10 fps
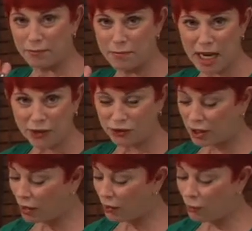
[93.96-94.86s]

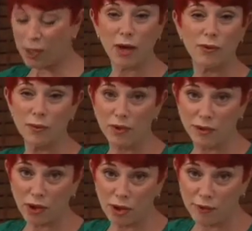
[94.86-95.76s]
mascara without
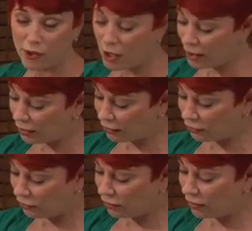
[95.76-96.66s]
removing all of their
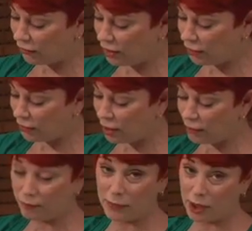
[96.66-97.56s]
eyelashes at the same
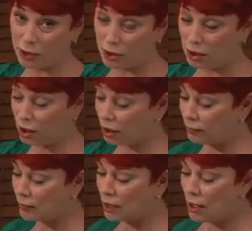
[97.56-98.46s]
time. Not a good
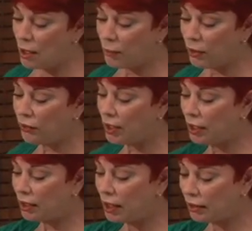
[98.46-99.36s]
thing. Put your
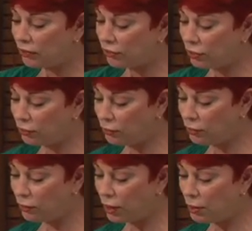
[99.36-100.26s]
hand next
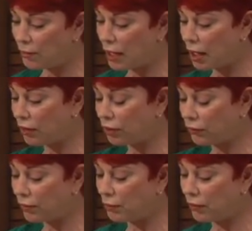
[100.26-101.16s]
to their mouth
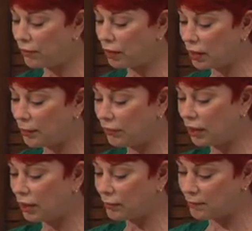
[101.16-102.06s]
to remove the
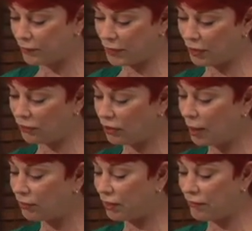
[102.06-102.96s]
lipstick. It
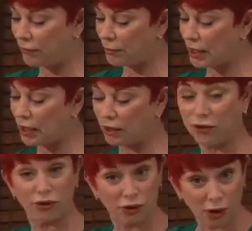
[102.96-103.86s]
stops them from getting
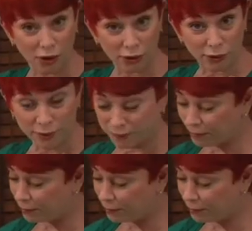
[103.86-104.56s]
startled.